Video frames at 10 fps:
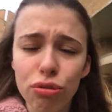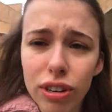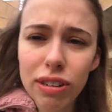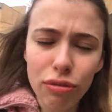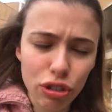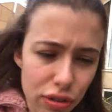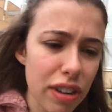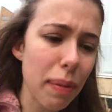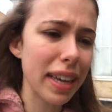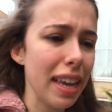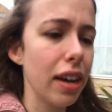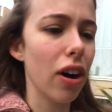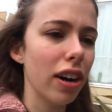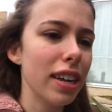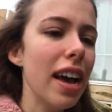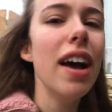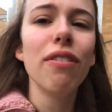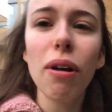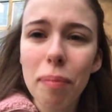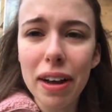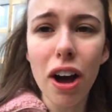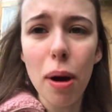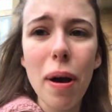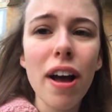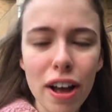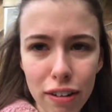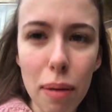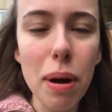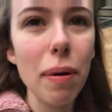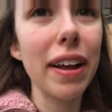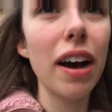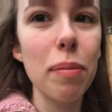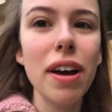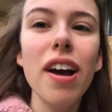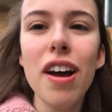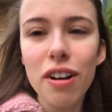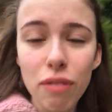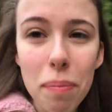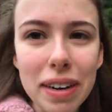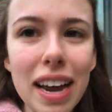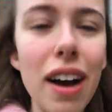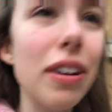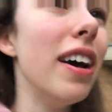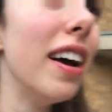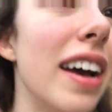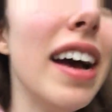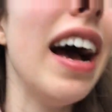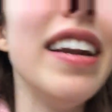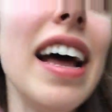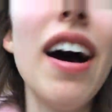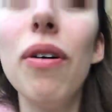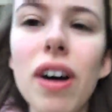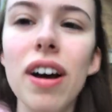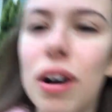retrieve my key card, run back up, grab my bike helmet, run back down, and now